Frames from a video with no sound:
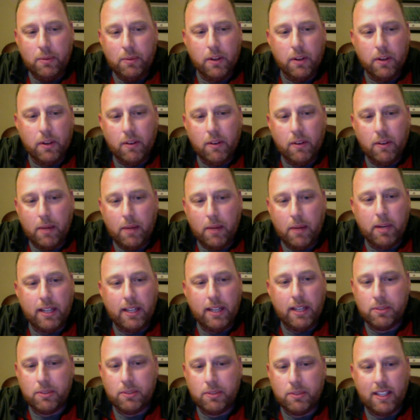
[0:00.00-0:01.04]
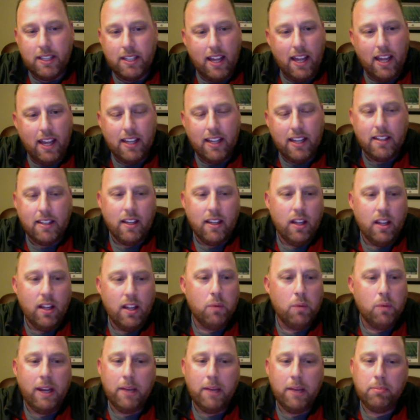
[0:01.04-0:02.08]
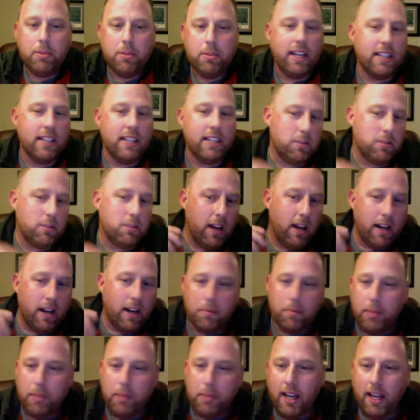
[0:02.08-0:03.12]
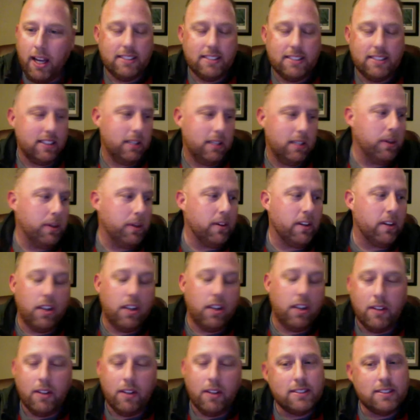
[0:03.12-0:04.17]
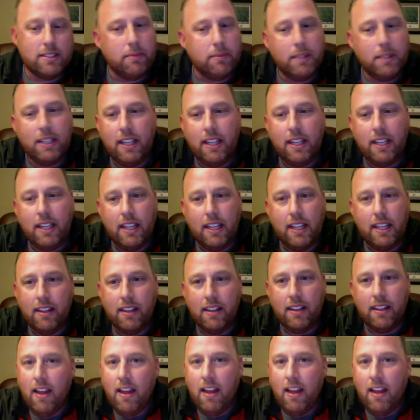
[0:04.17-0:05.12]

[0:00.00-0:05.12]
We were going to ride our bikes one day, and we had plans to ride our bikes, and then we were going to go get something to eat.